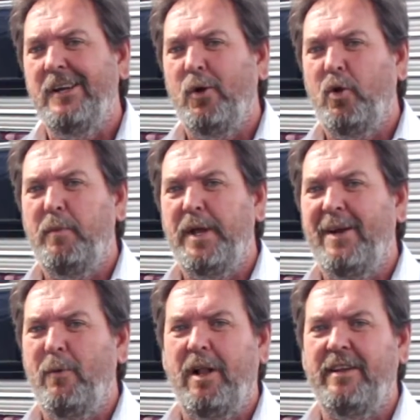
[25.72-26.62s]
All
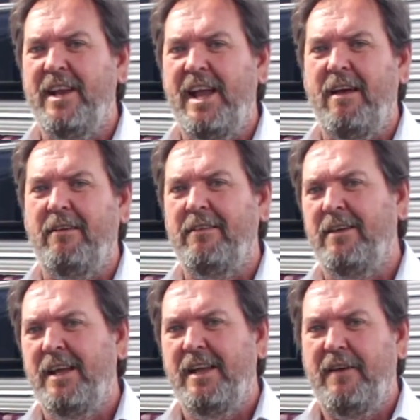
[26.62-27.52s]
being well, you now
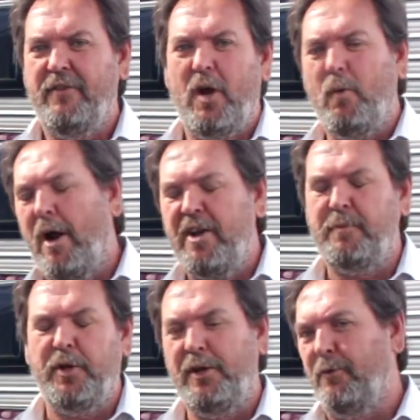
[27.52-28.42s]
have no worries
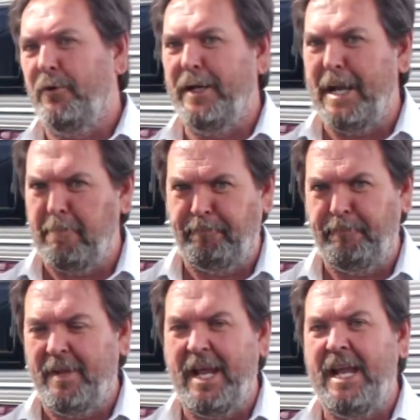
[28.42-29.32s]
putting your awning up,
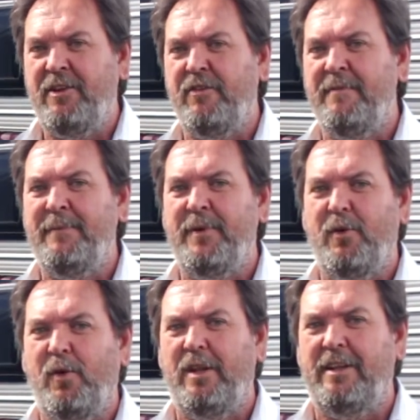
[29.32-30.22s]
and you remembered
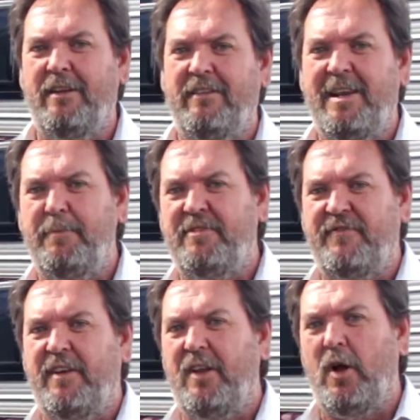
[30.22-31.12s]
all the little tips
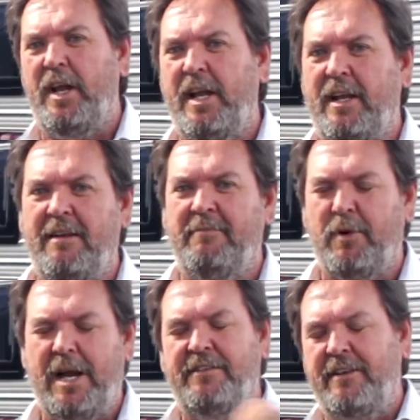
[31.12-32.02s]
for locking it in and
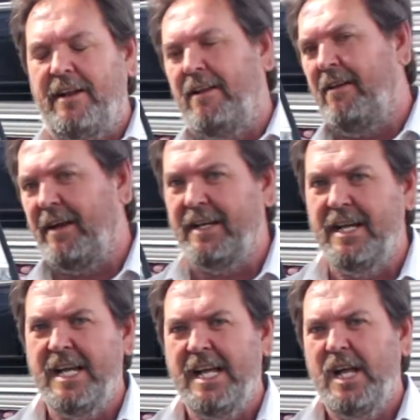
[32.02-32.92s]
bracing and alike.
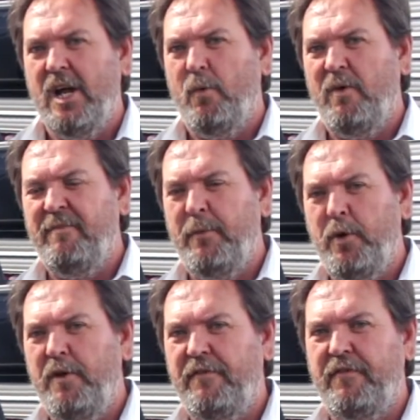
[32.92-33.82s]
We've
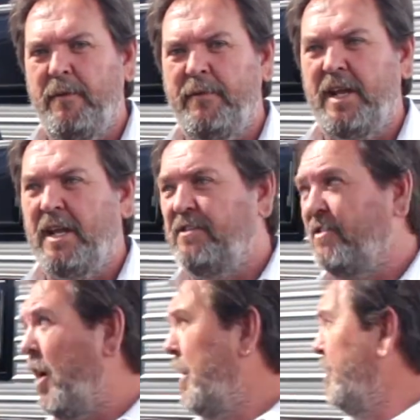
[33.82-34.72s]
moved from the
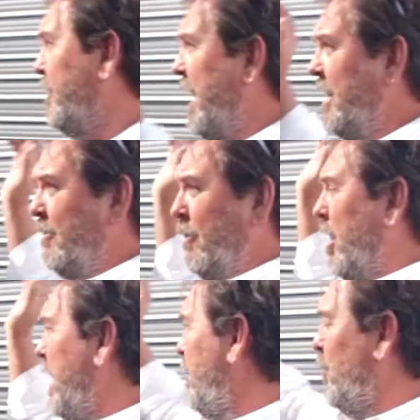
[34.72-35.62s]
side of the van, your
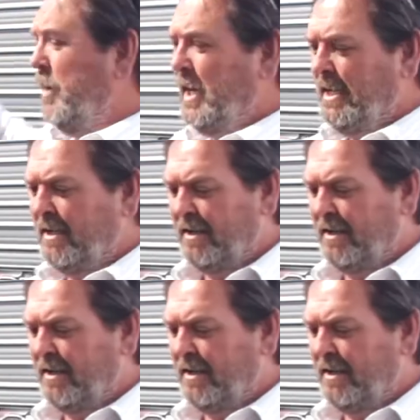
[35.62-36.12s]
rollout awning,